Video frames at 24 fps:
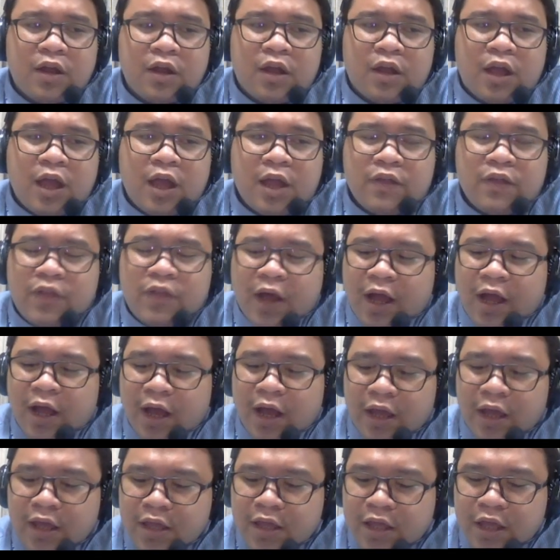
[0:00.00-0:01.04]
And the
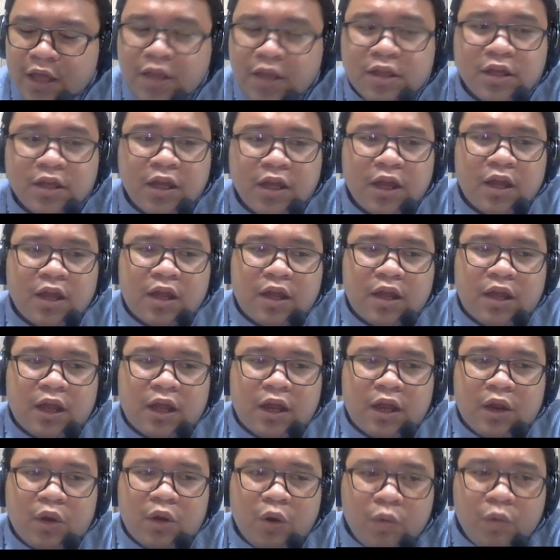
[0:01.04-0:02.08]
high heat
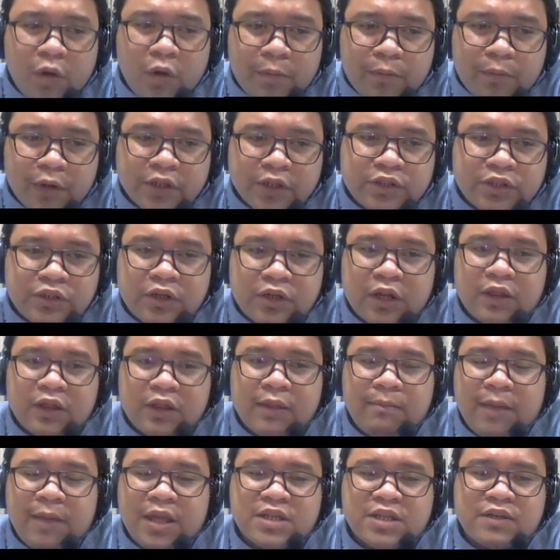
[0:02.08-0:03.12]
and lower pressure at
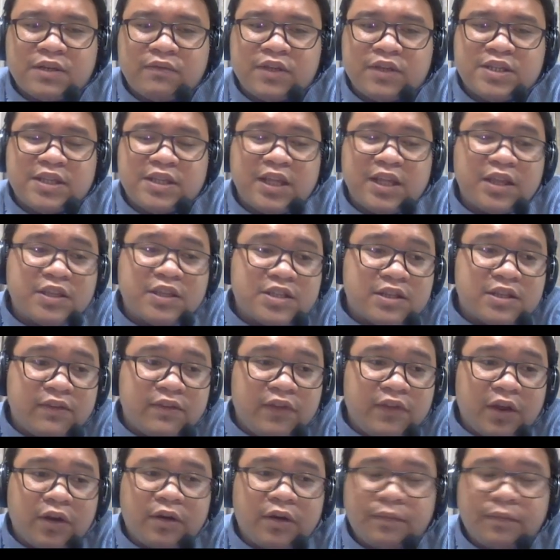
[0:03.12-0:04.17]
the base of this
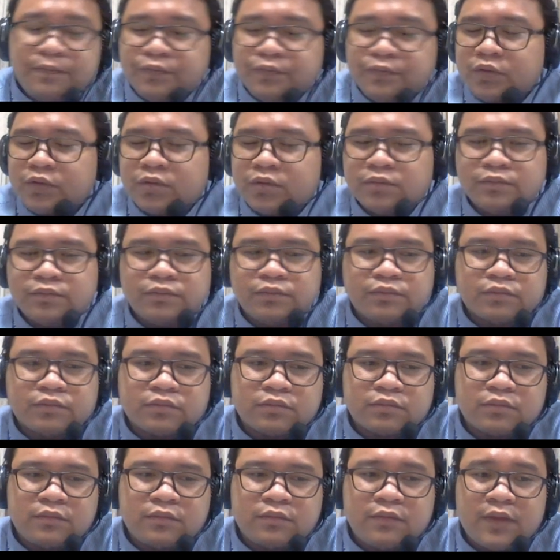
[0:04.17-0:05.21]
lithosphere
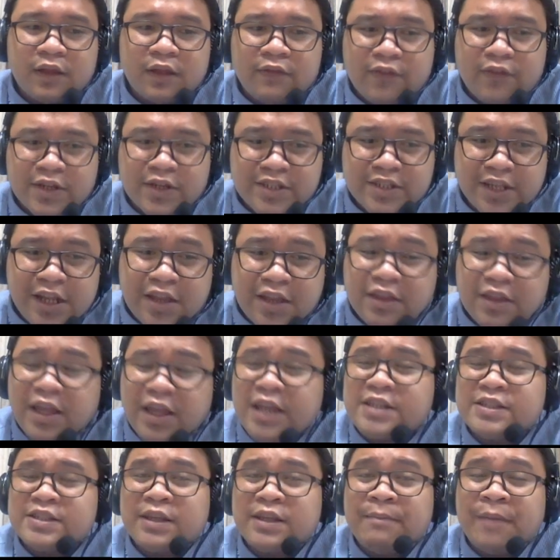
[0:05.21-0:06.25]

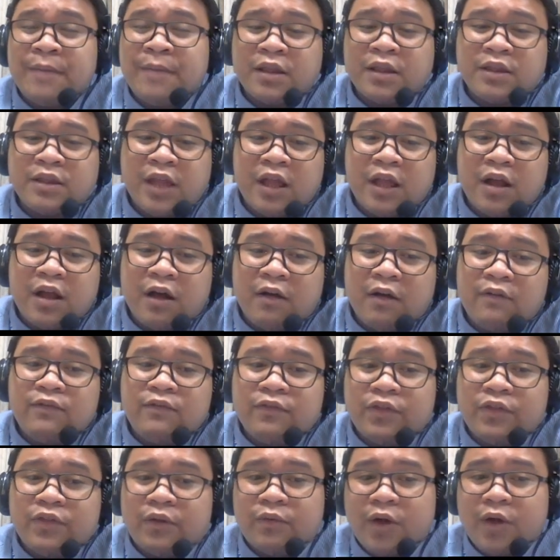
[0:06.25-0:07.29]
facilitates the melting
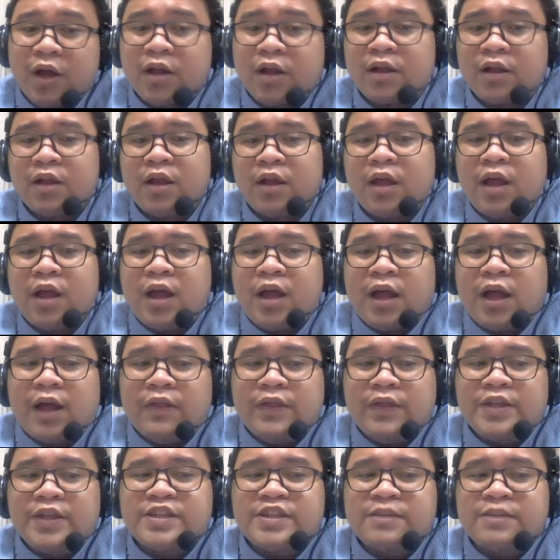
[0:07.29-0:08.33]
of the rock.
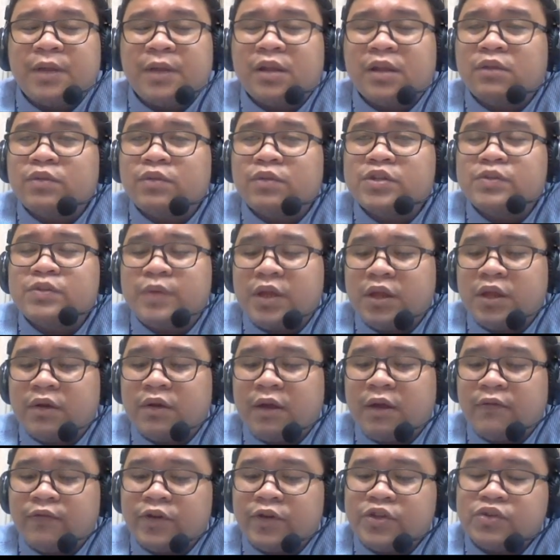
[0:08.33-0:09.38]
And this melt, which we
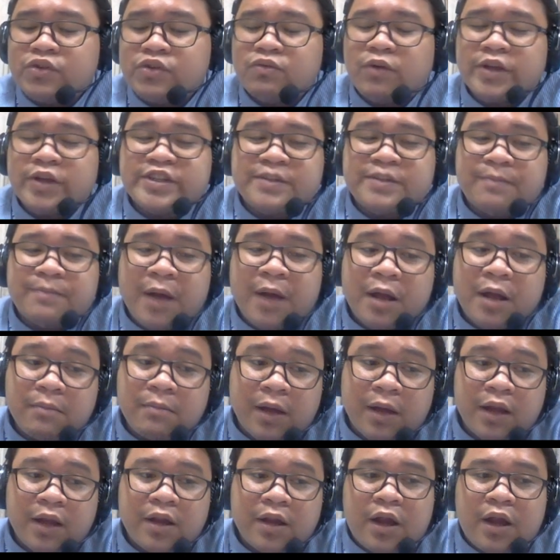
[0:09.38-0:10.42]
refer to as
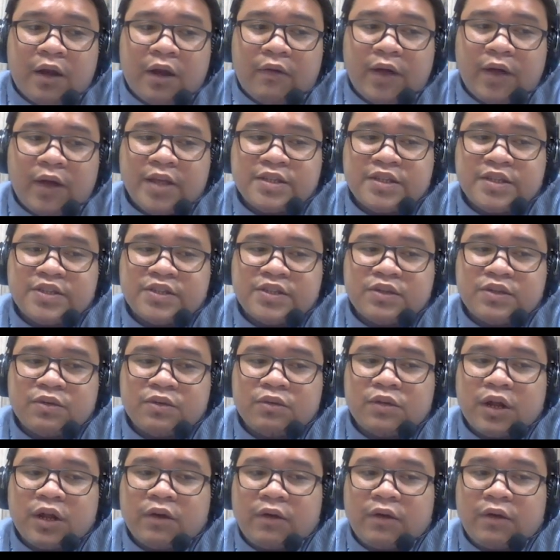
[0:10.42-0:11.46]
magma, rises
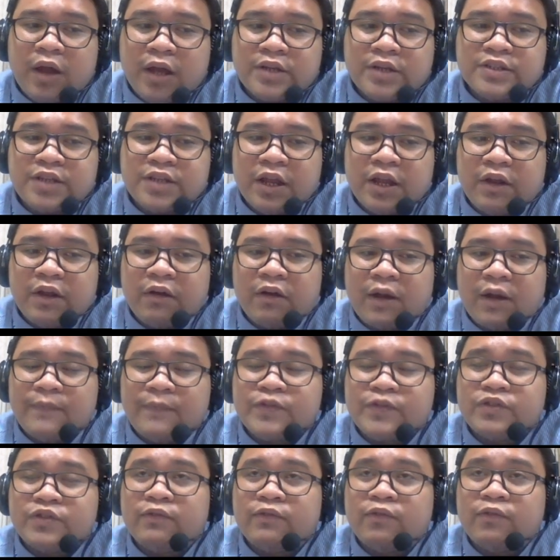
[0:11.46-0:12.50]
through the cracks and
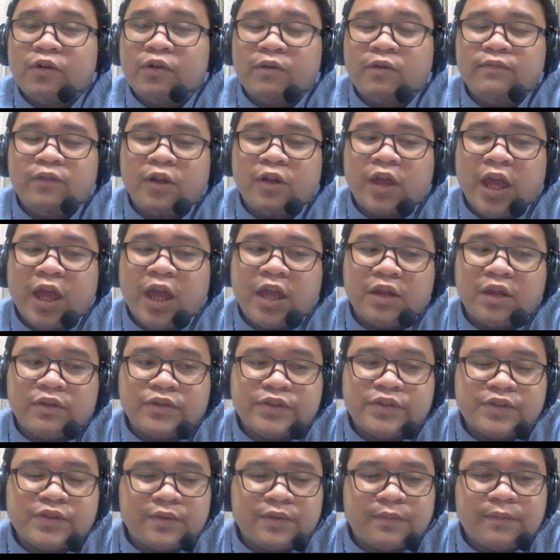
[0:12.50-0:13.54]
erupts to form
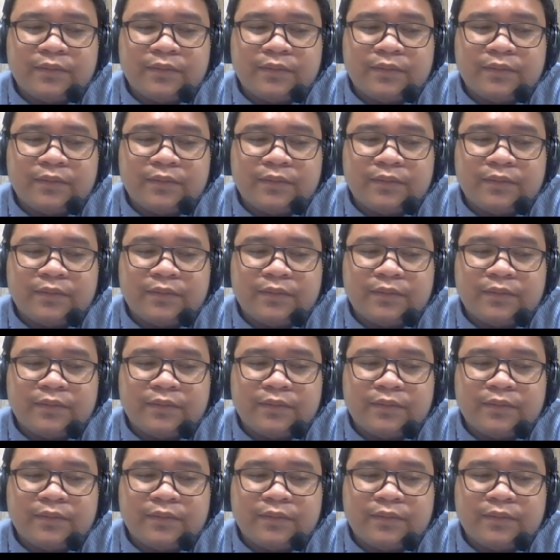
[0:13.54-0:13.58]
volcanoes.